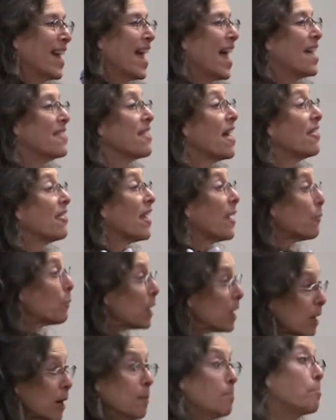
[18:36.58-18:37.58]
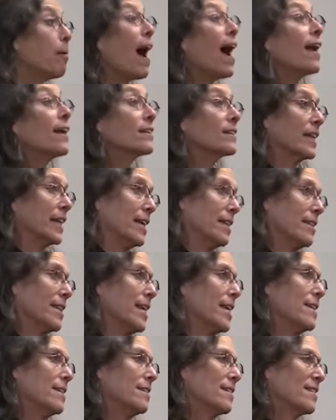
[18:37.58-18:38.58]
And then they were compiling
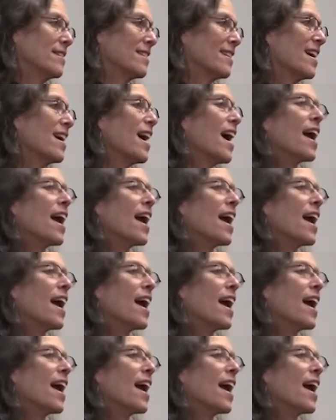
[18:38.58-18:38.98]
this.